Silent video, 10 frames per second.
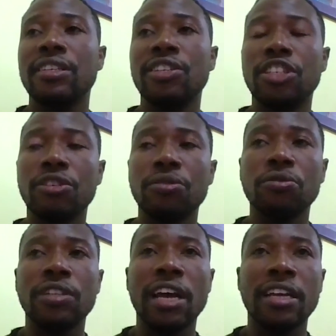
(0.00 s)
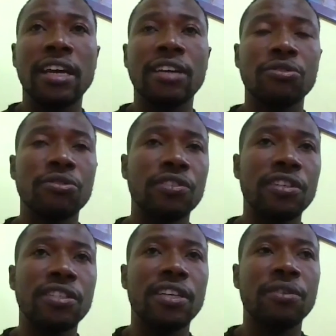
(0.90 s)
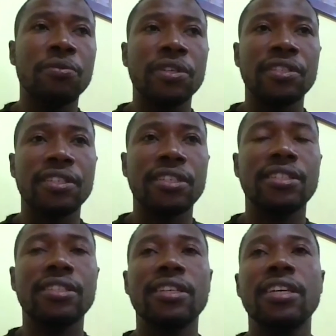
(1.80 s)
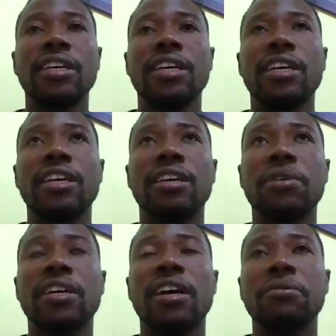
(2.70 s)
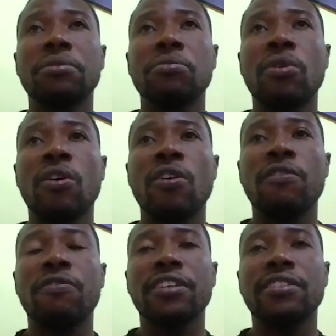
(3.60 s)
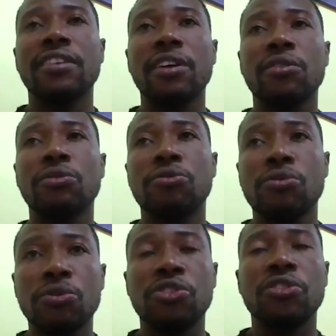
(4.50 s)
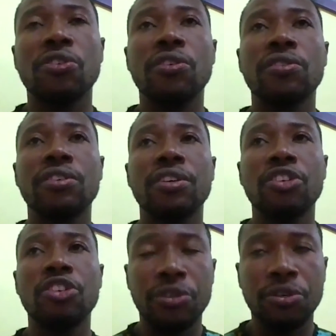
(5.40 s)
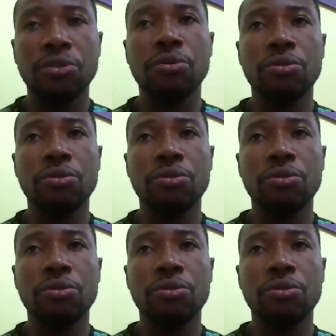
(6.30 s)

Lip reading: issues that are associated with it, it becomes more of a psychosocial issue